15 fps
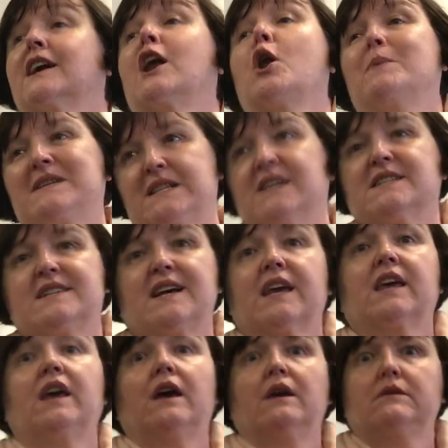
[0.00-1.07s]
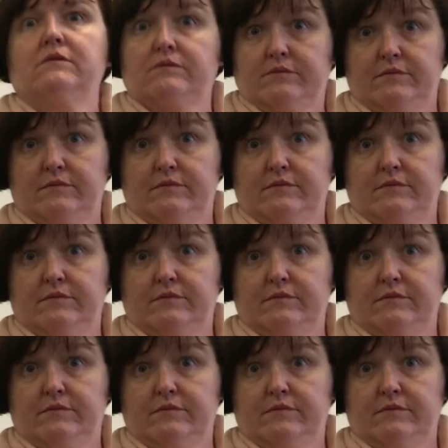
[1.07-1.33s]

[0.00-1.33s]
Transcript: Kilometres, thank you.